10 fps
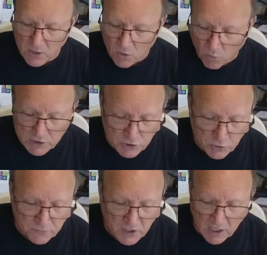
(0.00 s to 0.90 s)
Once
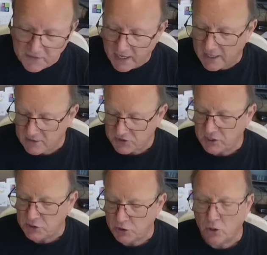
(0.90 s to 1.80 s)
you've done that,
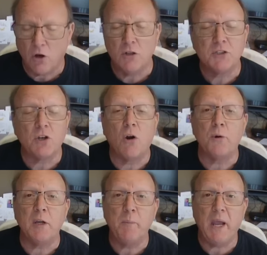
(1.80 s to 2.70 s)
since your hull is
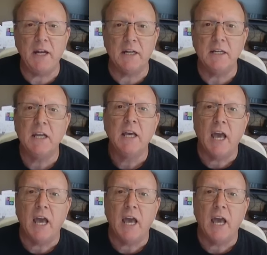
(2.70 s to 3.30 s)
already painted